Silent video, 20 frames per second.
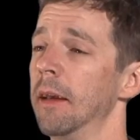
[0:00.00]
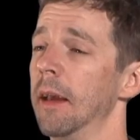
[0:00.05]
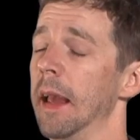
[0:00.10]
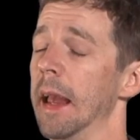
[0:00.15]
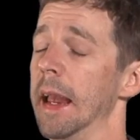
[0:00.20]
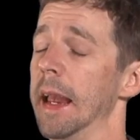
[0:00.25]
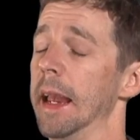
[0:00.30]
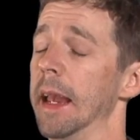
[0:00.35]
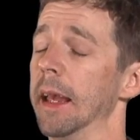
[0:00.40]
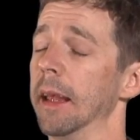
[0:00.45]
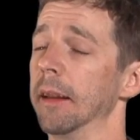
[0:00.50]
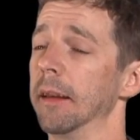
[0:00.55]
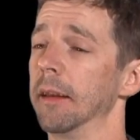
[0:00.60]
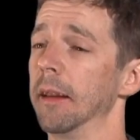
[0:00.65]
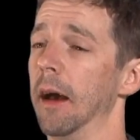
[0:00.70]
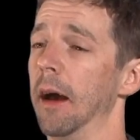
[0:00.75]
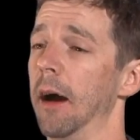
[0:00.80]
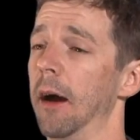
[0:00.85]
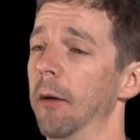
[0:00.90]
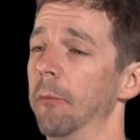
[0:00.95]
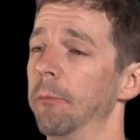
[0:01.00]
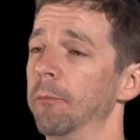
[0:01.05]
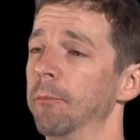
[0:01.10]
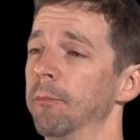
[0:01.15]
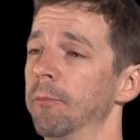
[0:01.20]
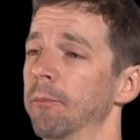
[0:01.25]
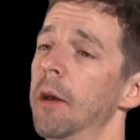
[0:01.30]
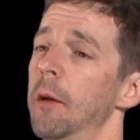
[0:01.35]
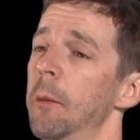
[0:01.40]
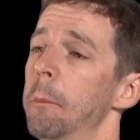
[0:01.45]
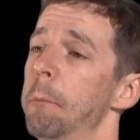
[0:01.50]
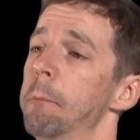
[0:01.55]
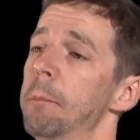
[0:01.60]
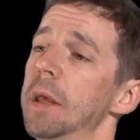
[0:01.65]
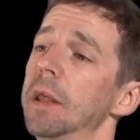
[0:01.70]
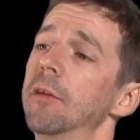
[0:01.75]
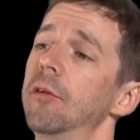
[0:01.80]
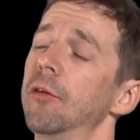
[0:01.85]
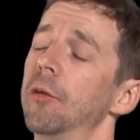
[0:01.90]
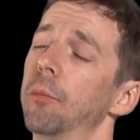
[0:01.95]
And uh,
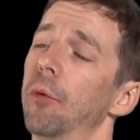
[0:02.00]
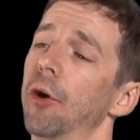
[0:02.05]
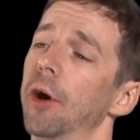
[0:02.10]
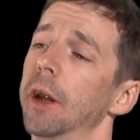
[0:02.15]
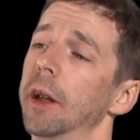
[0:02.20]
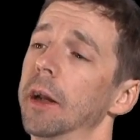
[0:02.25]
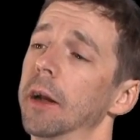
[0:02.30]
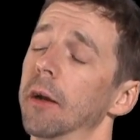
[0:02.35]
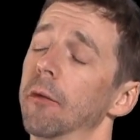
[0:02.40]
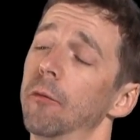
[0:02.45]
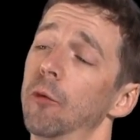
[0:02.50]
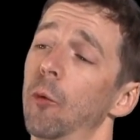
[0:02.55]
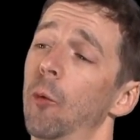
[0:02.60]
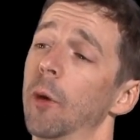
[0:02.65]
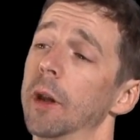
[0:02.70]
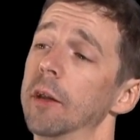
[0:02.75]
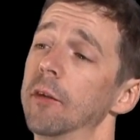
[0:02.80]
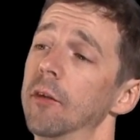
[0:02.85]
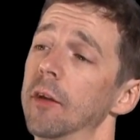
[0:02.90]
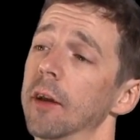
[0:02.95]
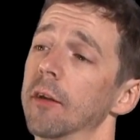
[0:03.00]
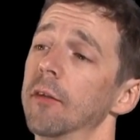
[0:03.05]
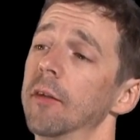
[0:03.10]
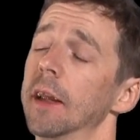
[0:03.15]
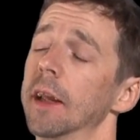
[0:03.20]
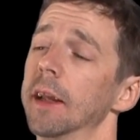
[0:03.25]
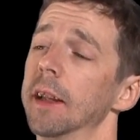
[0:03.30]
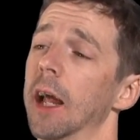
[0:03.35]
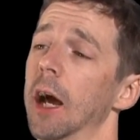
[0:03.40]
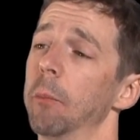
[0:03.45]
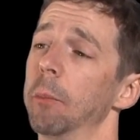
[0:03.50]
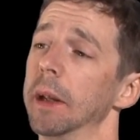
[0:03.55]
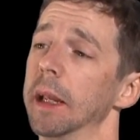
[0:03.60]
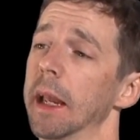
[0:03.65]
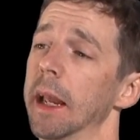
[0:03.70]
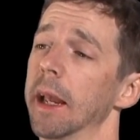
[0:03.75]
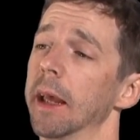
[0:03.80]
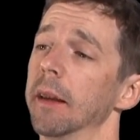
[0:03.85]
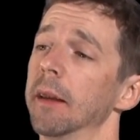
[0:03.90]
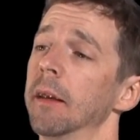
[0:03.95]
mid-spring of 2016, I
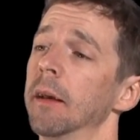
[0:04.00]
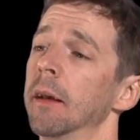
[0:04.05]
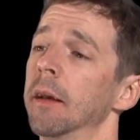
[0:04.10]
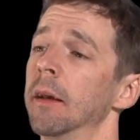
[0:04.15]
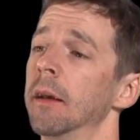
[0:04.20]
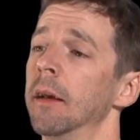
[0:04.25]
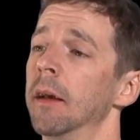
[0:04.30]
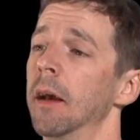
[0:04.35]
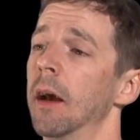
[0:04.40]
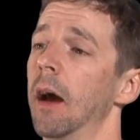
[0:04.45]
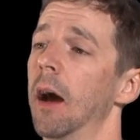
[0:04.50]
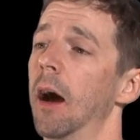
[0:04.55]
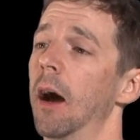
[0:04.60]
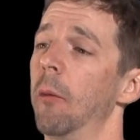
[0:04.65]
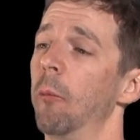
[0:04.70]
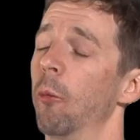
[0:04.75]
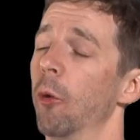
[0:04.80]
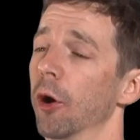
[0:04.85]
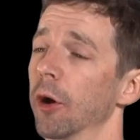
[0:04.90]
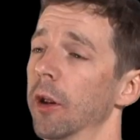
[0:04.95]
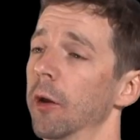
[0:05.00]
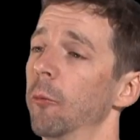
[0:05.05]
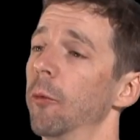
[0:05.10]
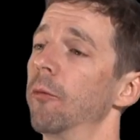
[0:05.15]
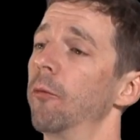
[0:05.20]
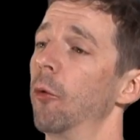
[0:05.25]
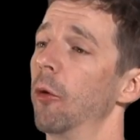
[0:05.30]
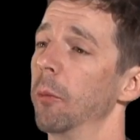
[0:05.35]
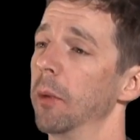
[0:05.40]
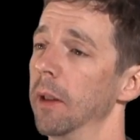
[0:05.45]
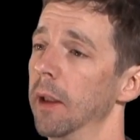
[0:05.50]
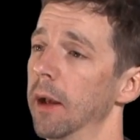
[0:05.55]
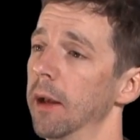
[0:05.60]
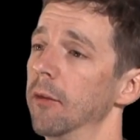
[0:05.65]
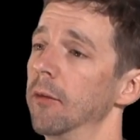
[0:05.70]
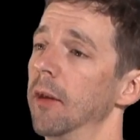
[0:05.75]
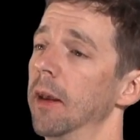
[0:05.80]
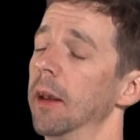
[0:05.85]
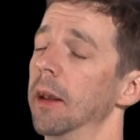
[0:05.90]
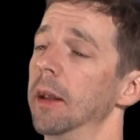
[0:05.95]
began um, working with Formula
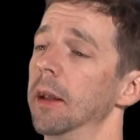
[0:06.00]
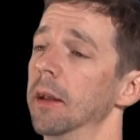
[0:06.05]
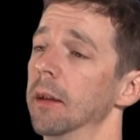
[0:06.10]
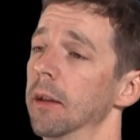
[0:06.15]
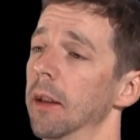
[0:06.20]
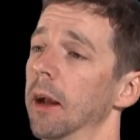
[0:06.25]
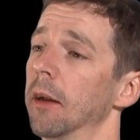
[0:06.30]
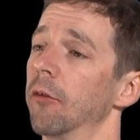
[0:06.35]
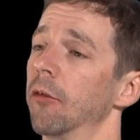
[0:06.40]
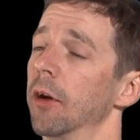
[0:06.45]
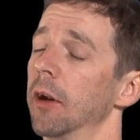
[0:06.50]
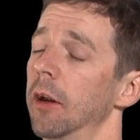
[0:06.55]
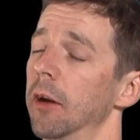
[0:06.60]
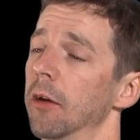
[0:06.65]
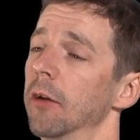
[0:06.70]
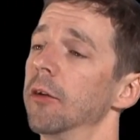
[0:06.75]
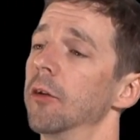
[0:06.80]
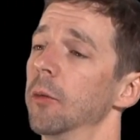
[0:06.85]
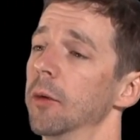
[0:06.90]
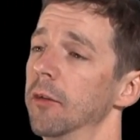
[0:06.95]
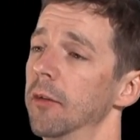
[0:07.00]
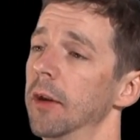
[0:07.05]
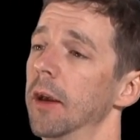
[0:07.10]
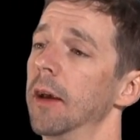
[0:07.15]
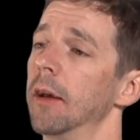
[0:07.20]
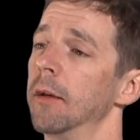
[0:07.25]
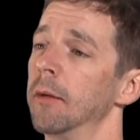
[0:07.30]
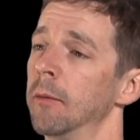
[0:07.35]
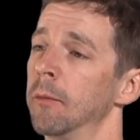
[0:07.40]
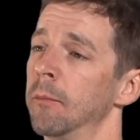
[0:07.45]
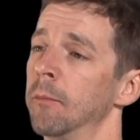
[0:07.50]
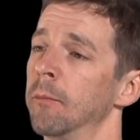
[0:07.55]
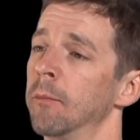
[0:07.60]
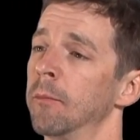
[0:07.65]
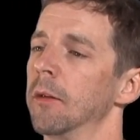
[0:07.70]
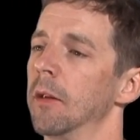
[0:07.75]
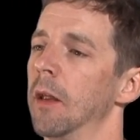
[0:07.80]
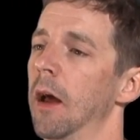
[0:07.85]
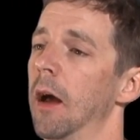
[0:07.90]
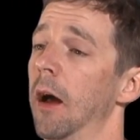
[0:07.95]
SAE Electric here at UNCA.
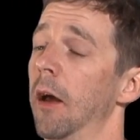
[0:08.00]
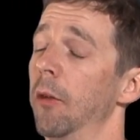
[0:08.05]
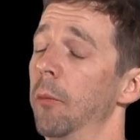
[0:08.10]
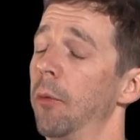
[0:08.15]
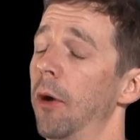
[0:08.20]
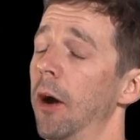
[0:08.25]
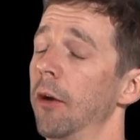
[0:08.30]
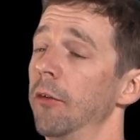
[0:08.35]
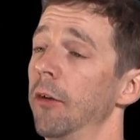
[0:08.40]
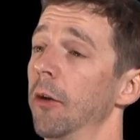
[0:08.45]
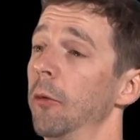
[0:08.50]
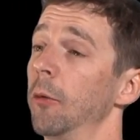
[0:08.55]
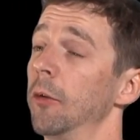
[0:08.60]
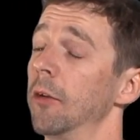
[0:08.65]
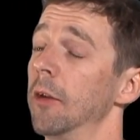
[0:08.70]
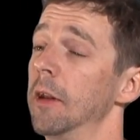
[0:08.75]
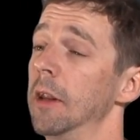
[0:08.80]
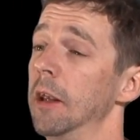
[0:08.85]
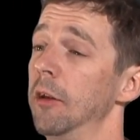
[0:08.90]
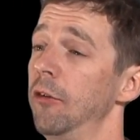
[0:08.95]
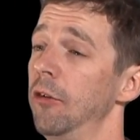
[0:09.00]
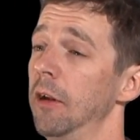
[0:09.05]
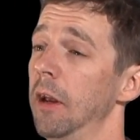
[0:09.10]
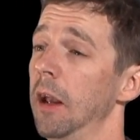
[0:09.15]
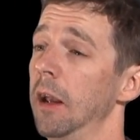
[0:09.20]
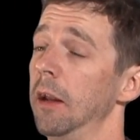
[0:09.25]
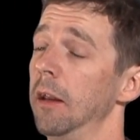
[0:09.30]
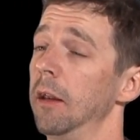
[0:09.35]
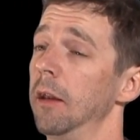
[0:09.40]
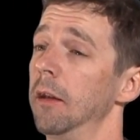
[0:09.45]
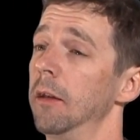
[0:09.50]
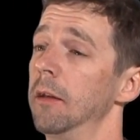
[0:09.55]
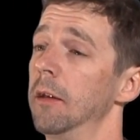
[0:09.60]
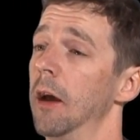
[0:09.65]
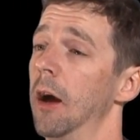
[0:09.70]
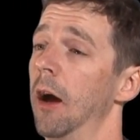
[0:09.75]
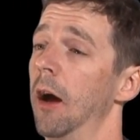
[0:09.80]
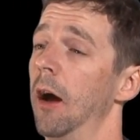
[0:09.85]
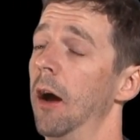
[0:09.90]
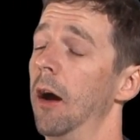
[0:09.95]
Uh, the project was initiated
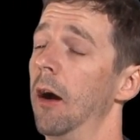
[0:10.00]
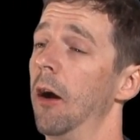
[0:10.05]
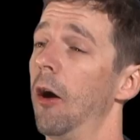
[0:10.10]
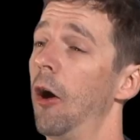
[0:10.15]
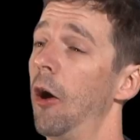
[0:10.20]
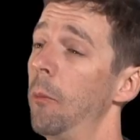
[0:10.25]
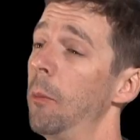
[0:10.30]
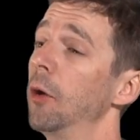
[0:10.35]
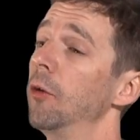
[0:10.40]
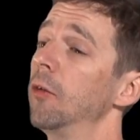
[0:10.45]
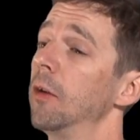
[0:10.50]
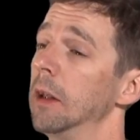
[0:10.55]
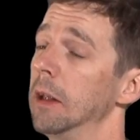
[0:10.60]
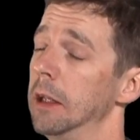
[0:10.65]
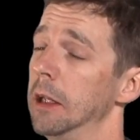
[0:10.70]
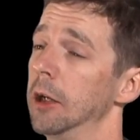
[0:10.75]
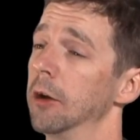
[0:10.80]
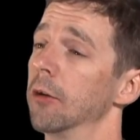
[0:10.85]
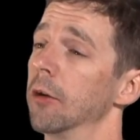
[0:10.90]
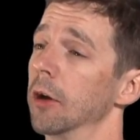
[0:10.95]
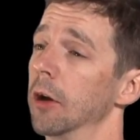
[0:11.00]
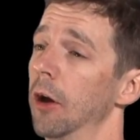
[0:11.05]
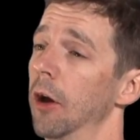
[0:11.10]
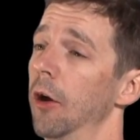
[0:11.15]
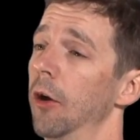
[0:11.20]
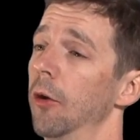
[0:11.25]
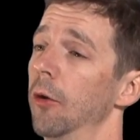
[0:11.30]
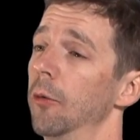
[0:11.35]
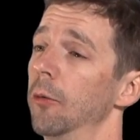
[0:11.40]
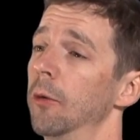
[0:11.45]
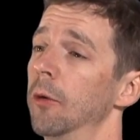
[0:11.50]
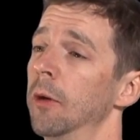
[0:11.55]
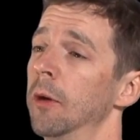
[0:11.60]
uh, almost a year ago